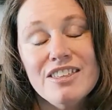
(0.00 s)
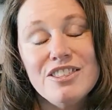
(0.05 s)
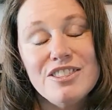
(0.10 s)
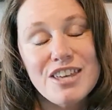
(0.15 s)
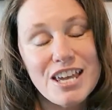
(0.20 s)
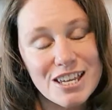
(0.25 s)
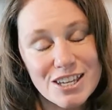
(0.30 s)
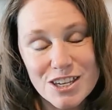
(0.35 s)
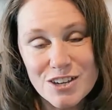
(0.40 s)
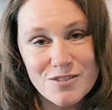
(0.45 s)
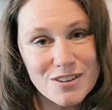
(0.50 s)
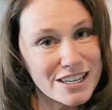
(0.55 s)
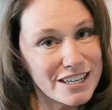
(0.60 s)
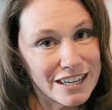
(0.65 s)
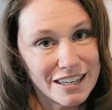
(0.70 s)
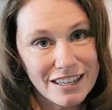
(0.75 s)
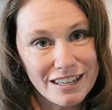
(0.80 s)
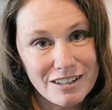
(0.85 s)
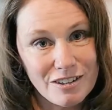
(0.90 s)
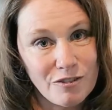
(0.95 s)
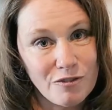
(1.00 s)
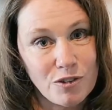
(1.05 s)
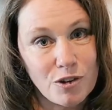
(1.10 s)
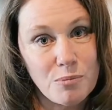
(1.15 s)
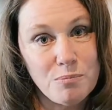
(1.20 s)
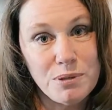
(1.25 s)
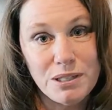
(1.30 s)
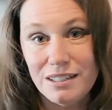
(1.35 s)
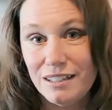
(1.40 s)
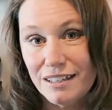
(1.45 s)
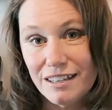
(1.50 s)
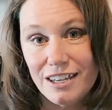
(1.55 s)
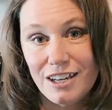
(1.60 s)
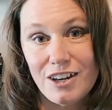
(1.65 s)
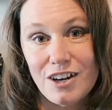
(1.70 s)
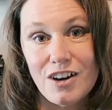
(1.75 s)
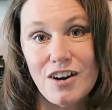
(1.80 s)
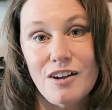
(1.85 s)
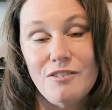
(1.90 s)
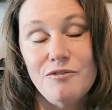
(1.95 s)
thank you again for being
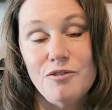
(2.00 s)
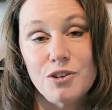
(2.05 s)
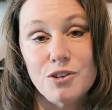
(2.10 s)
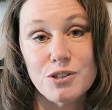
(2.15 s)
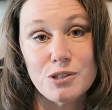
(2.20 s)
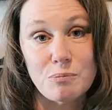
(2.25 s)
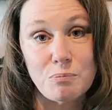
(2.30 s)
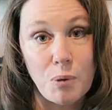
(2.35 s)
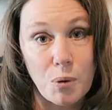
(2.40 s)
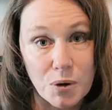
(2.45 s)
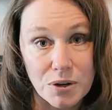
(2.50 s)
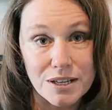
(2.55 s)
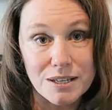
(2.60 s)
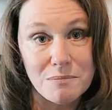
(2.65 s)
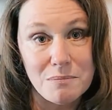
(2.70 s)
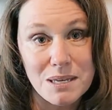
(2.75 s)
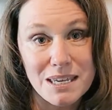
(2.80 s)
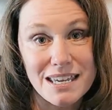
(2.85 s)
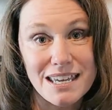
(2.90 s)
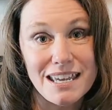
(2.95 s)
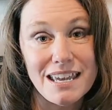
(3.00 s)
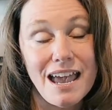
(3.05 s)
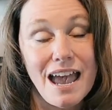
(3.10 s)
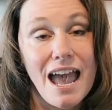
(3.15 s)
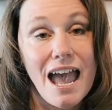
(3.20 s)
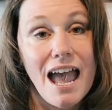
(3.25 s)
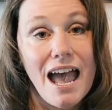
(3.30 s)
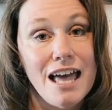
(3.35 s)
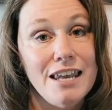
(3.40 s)
here and for supporting me